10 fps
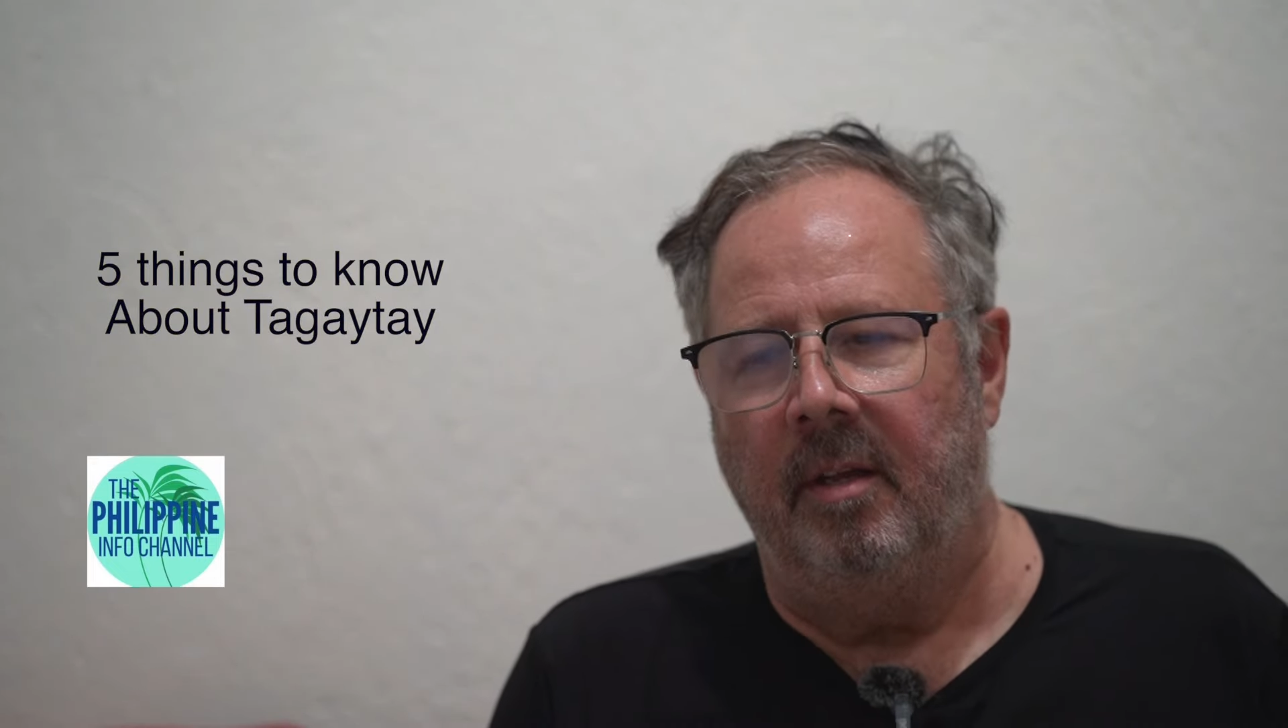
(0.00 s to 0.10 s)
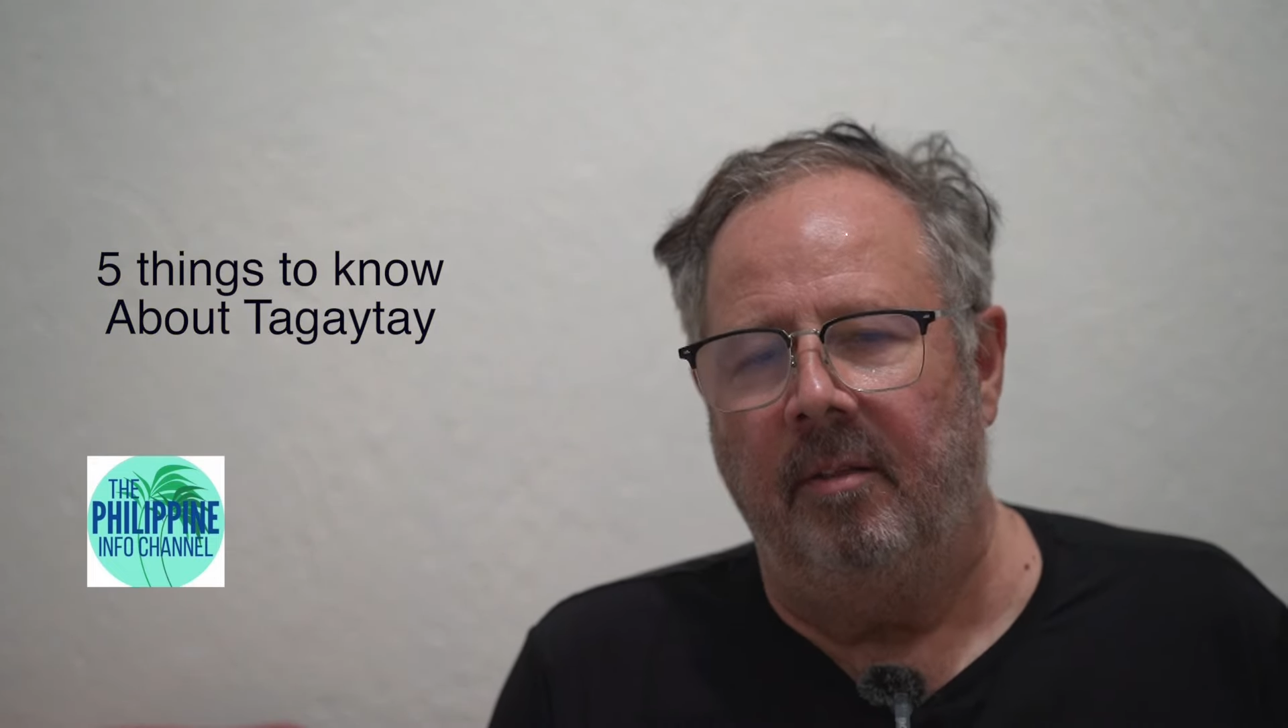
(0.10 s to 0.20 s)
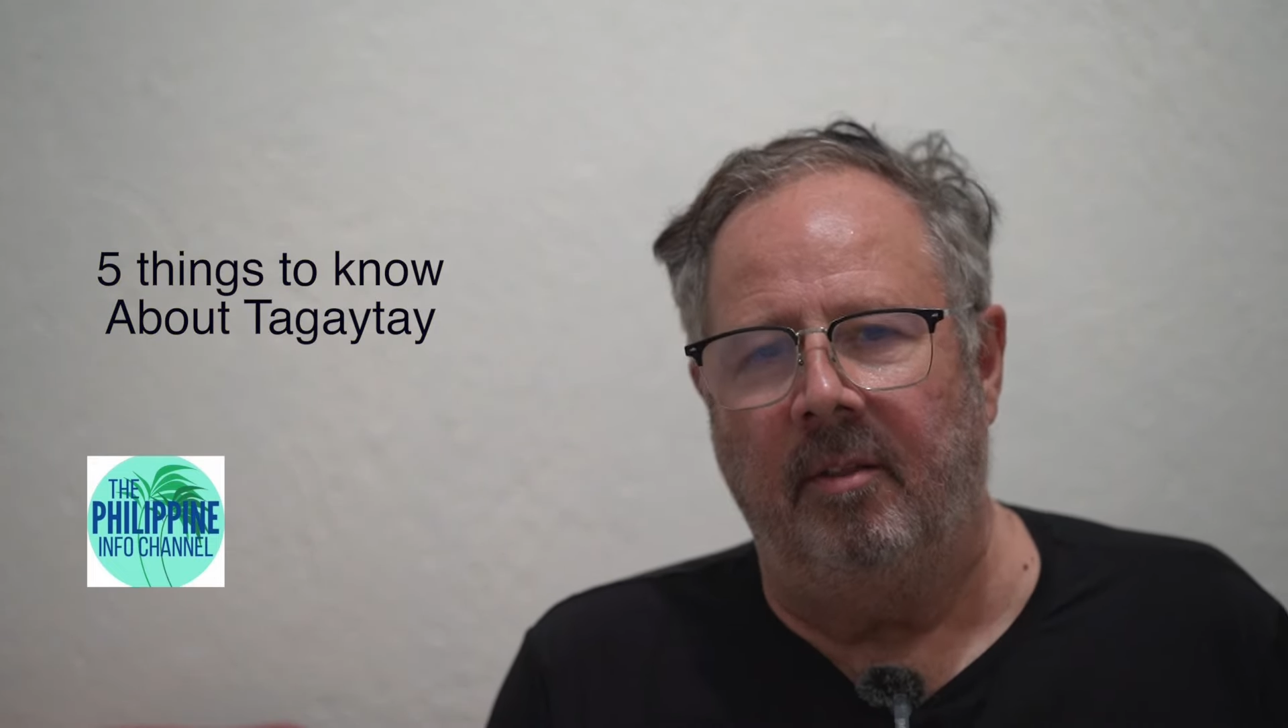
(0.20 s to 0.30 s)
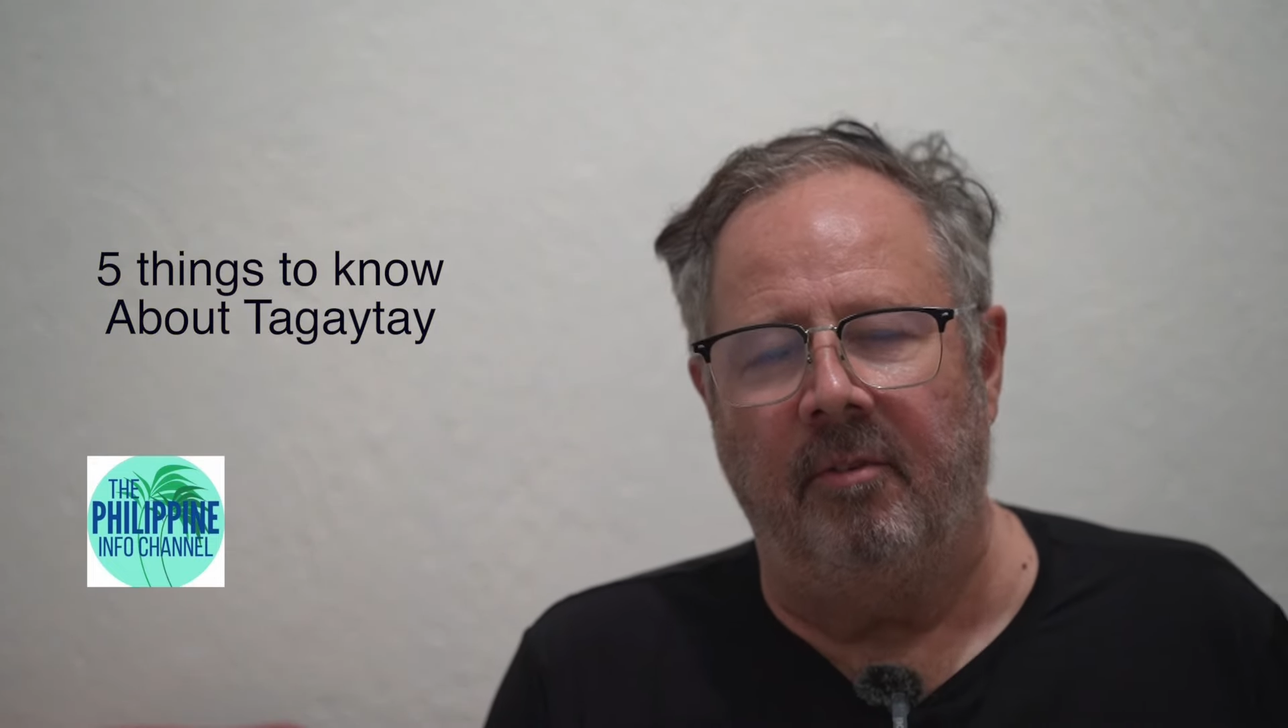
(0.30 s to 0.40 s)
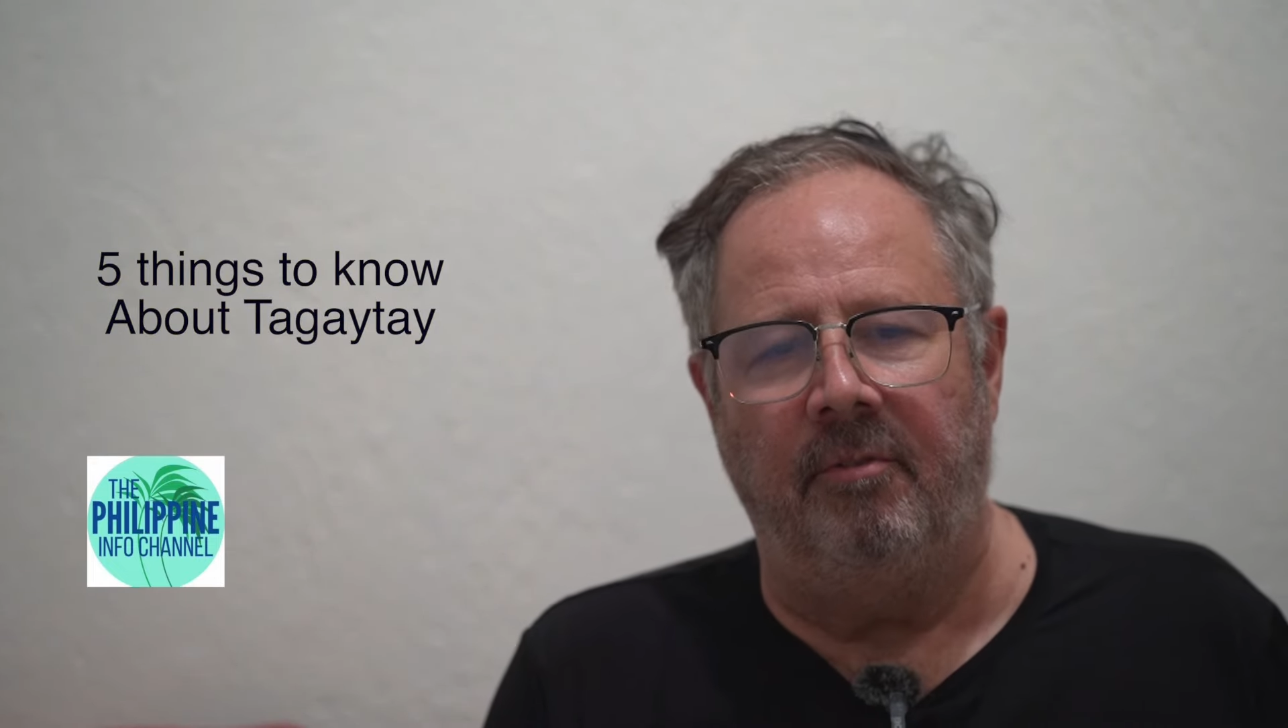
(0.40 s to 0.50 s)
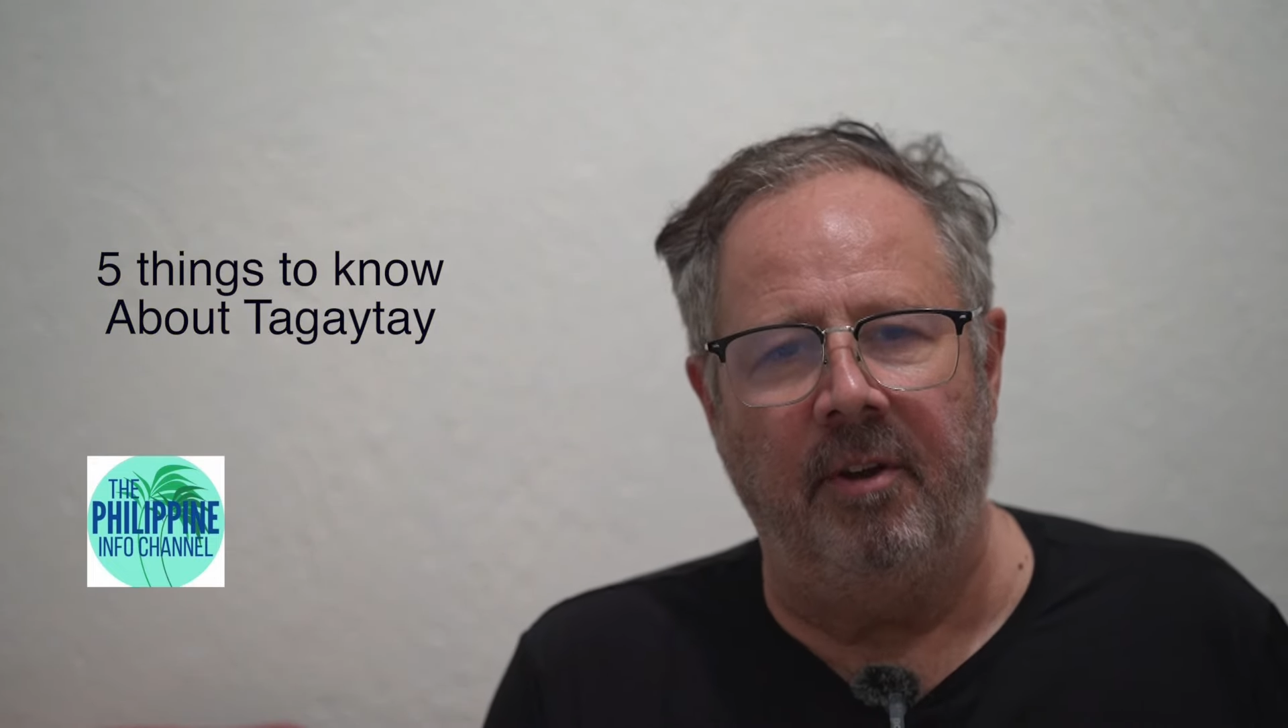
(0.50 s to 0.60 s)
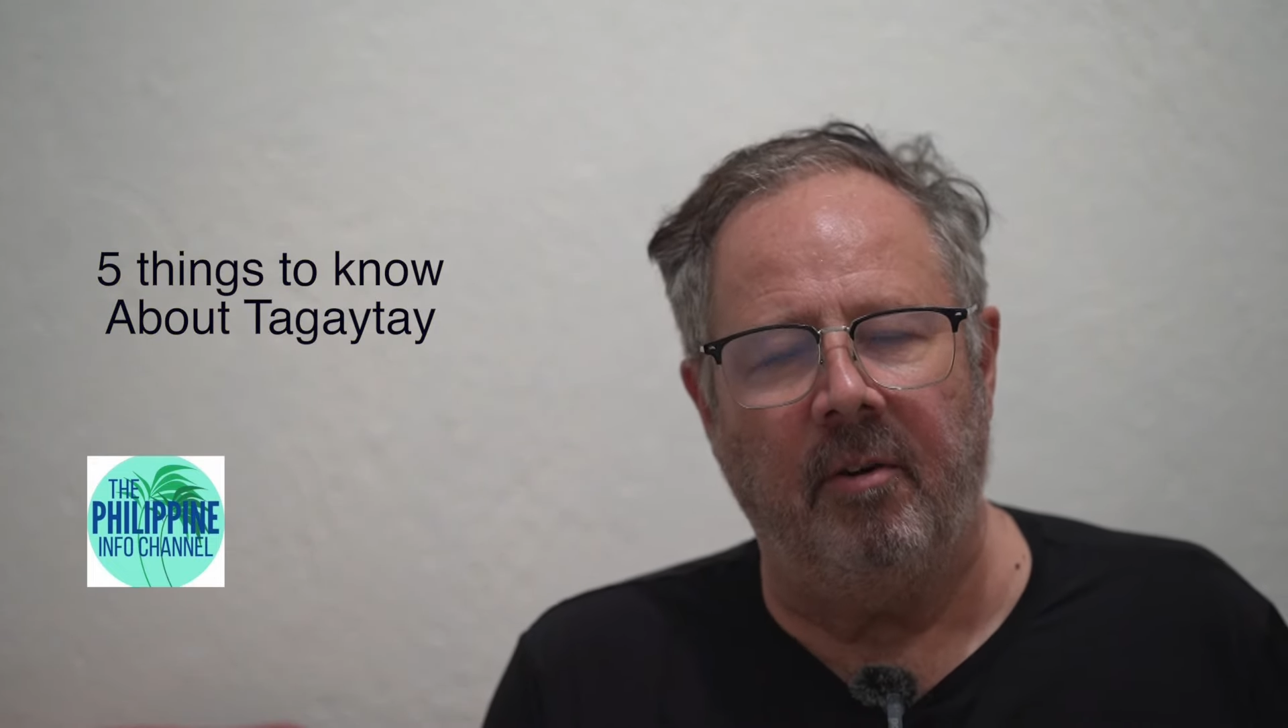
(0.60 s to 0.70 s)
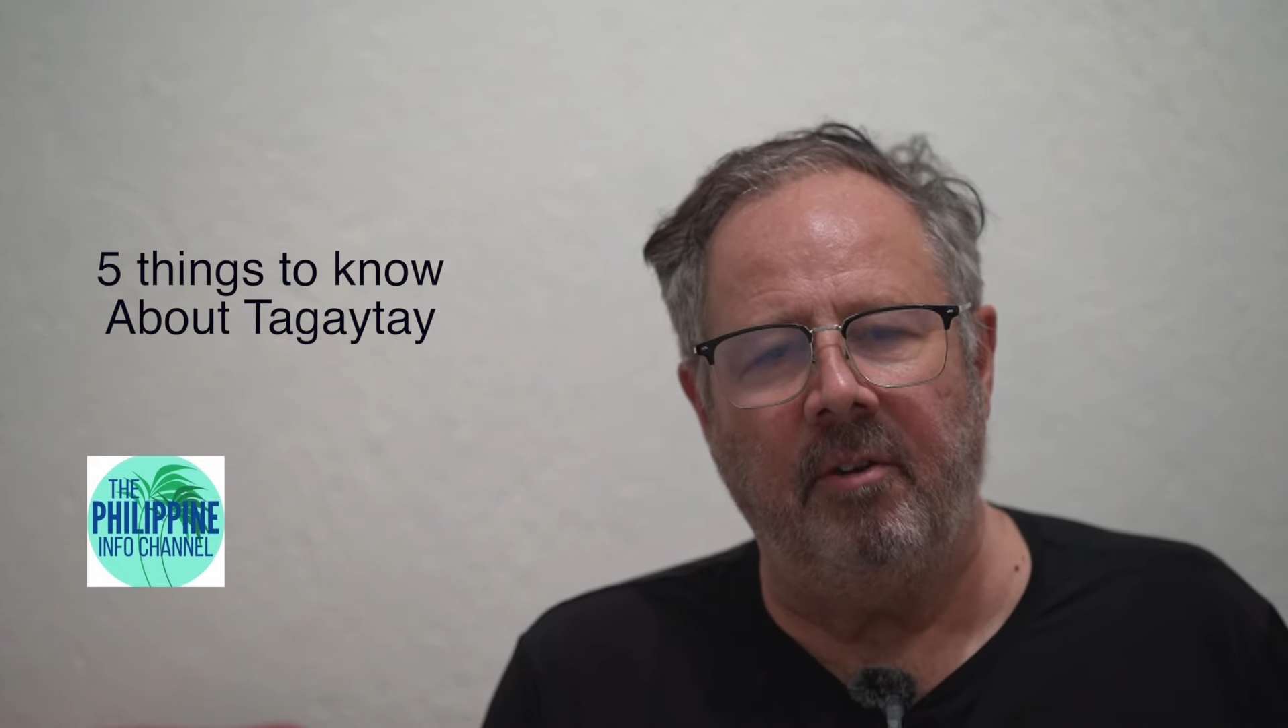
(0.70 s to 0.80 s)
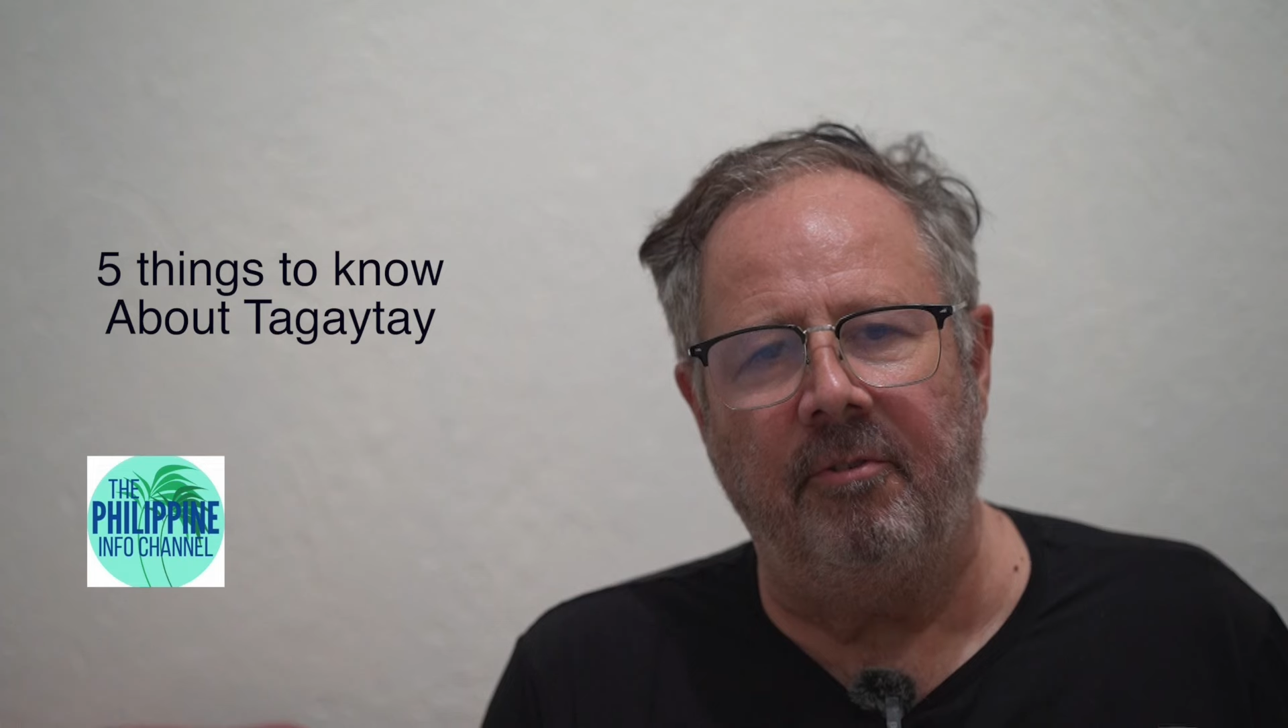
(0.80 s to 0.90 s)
that the very